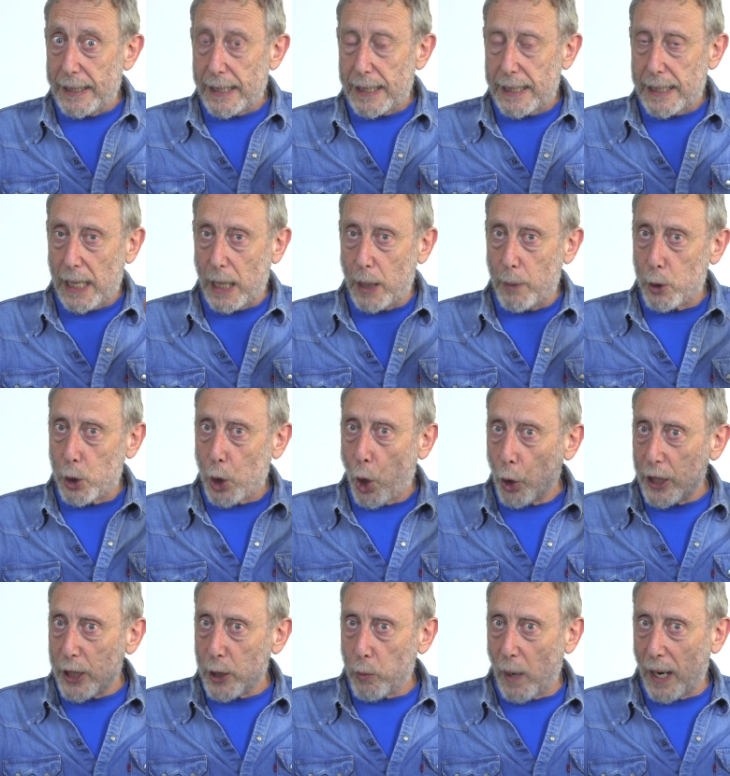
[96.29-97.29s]
to say he was
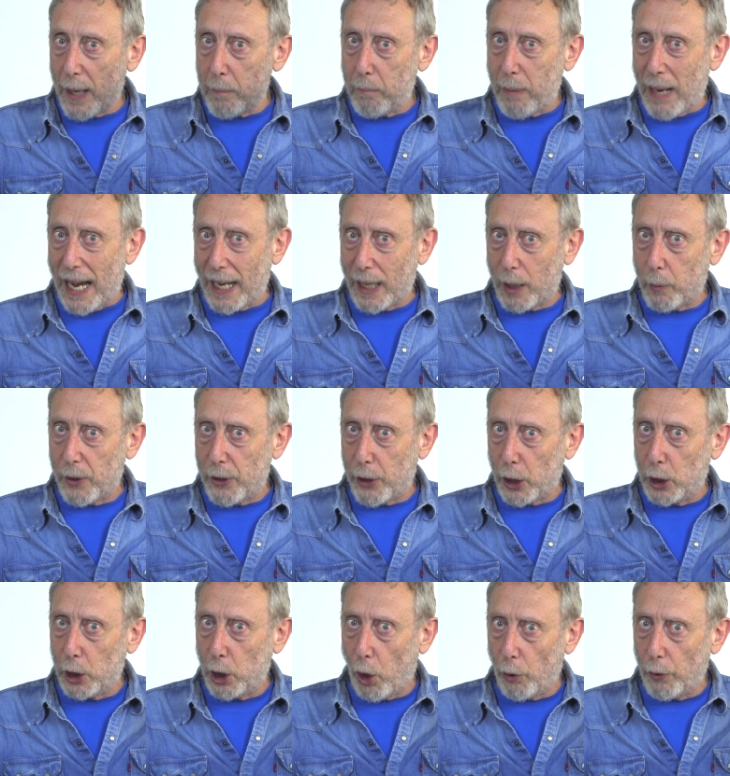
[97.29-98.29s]
on his way back with
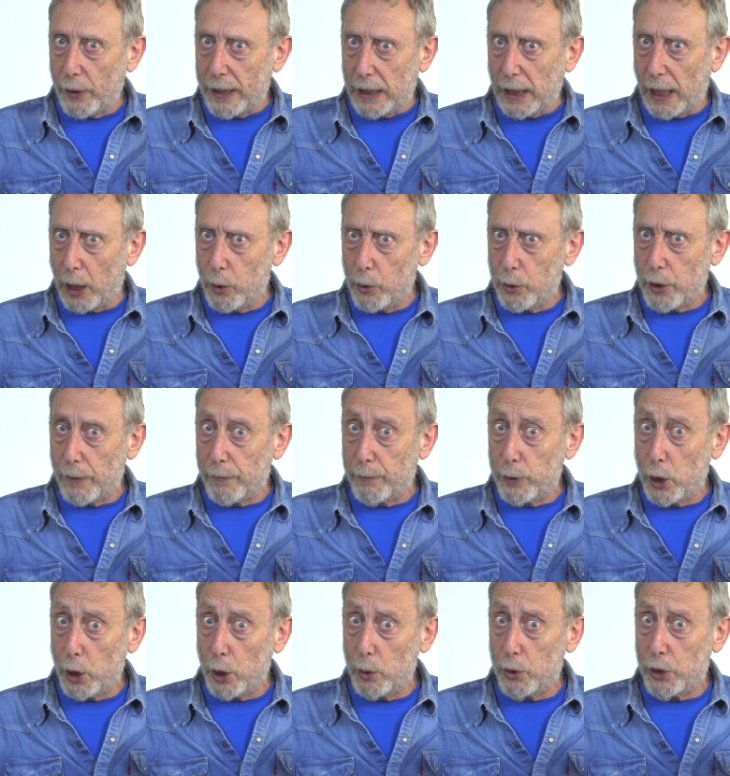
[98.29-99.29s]
a lorry load of
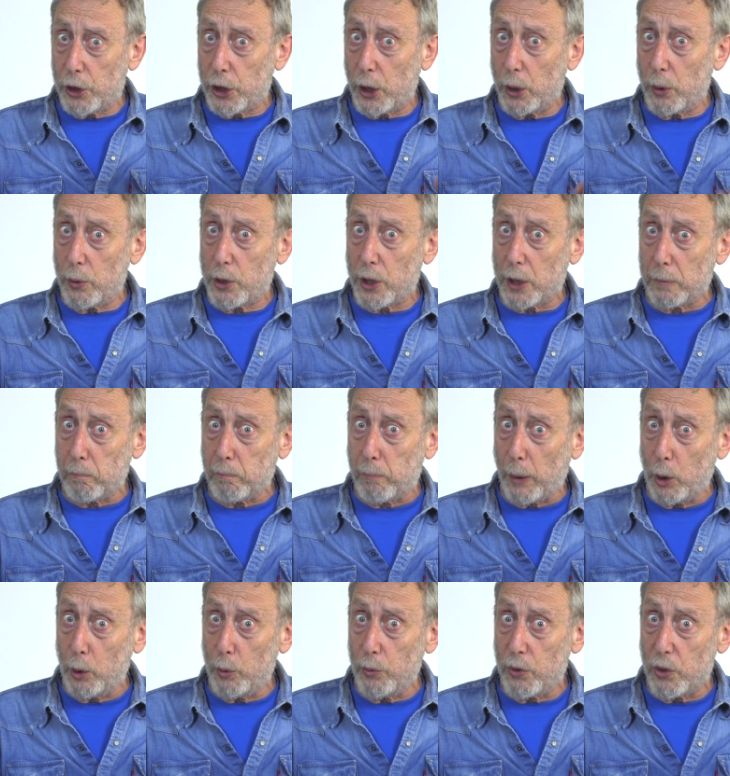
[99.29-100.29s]
new shoes and
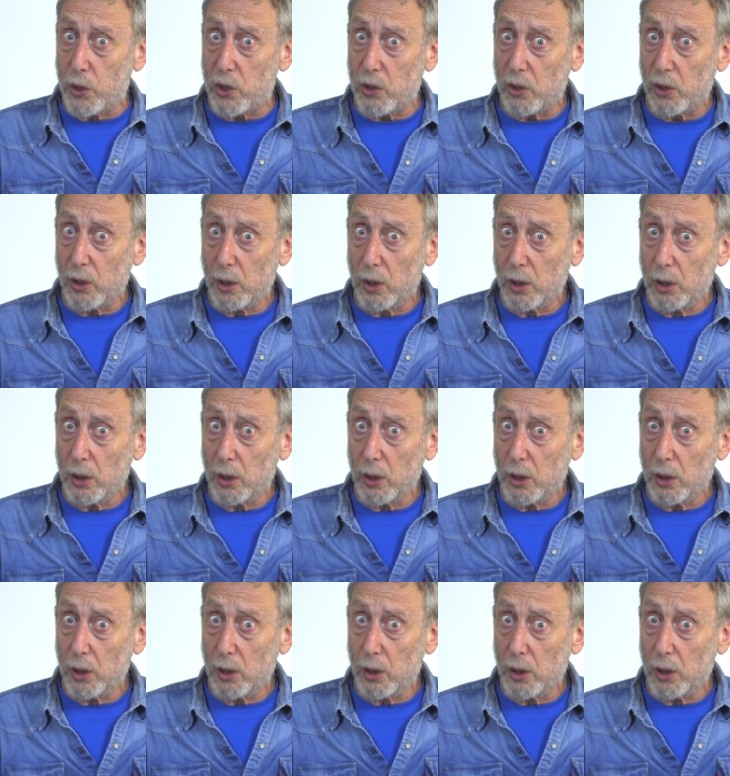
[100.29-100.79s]
boots?